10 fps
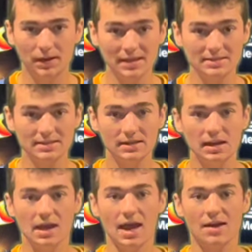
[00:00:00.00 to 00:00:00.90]
Bison
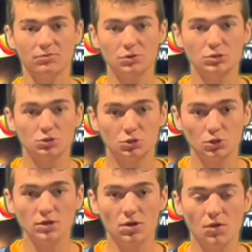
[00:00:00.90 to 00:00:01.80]
have looked
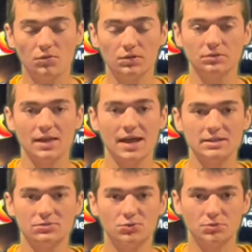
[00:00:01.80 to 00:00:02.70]
good over their
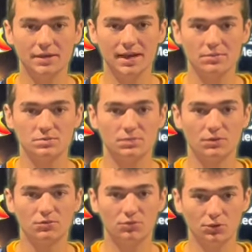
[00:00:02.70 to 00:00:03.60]
last few games,
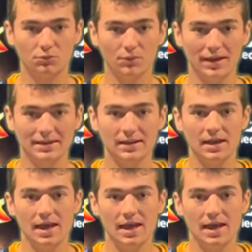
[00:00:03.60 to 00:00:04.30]
but Fort Wayne